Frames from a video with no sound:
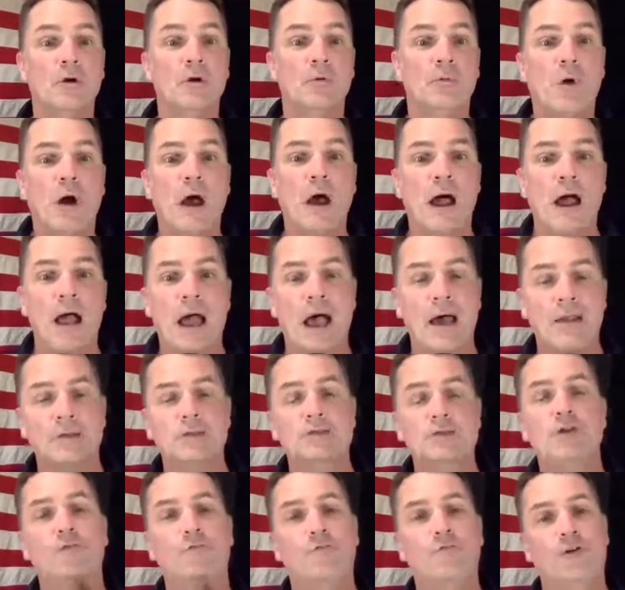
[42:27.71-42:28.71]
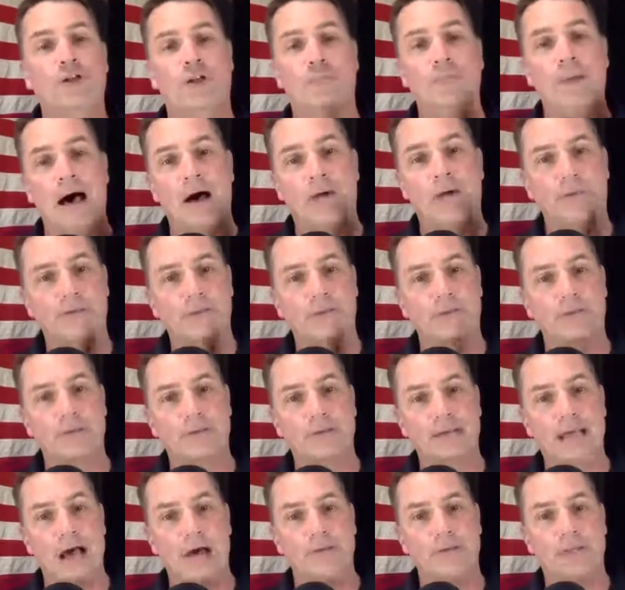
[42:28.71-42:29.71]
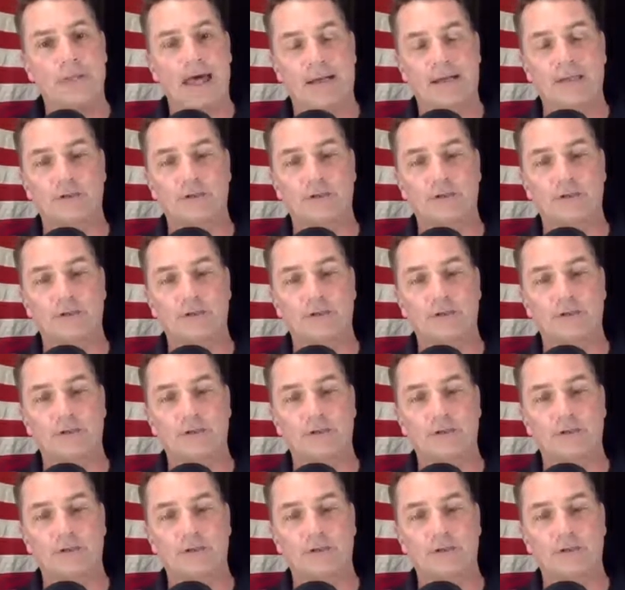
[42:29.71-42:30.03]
What how did you feel about how that had